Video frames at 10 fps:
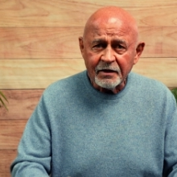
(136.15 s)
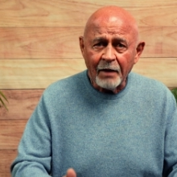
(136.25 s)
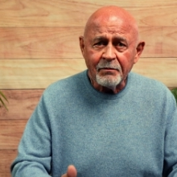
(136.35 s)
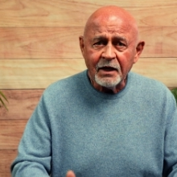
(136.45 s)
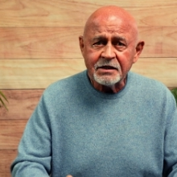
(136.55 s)

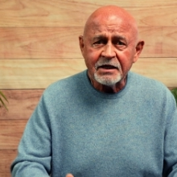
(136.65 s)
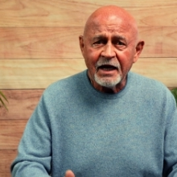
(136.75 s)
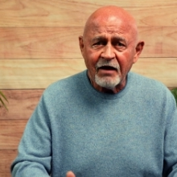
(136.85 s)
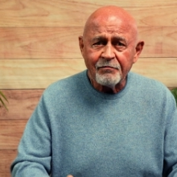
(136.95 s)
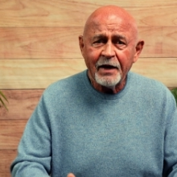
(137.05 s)
That means
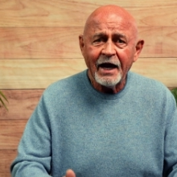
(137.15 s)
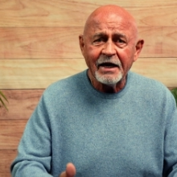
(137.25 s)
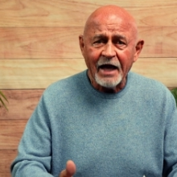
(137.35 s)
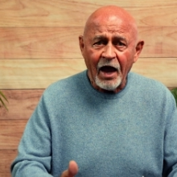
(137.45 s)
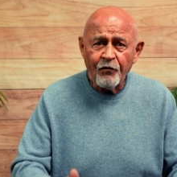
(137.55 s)
they have
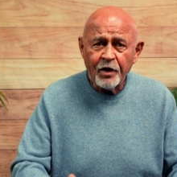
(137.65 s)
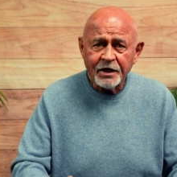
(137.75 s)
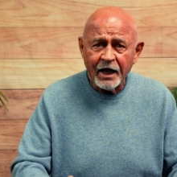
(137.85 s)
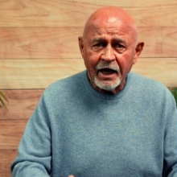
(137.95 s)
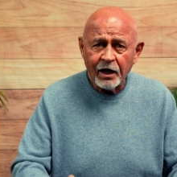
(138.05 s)
pain
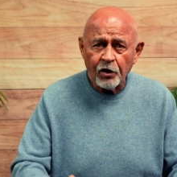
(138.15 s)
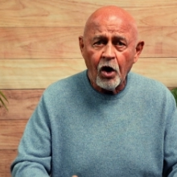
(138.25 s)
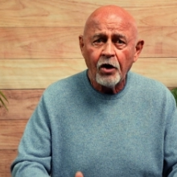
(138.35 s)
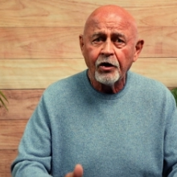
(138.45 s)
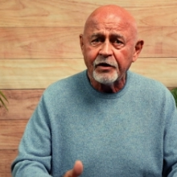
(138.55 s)
every day
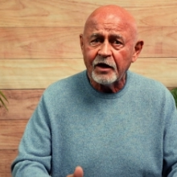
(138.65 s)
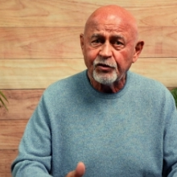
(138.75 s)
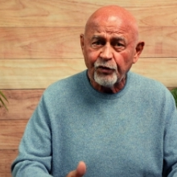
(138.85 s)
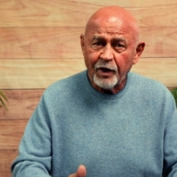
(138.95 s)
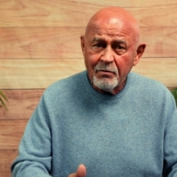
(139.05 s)
longer
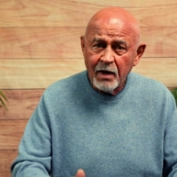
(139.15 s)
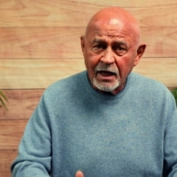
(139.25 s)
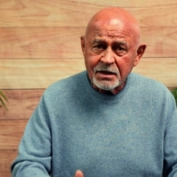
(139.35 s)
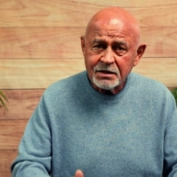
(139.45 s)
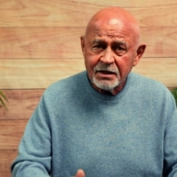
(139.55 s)
than three
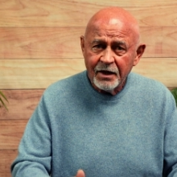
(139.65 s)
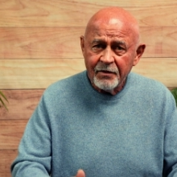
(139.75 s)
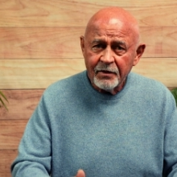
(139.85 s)
months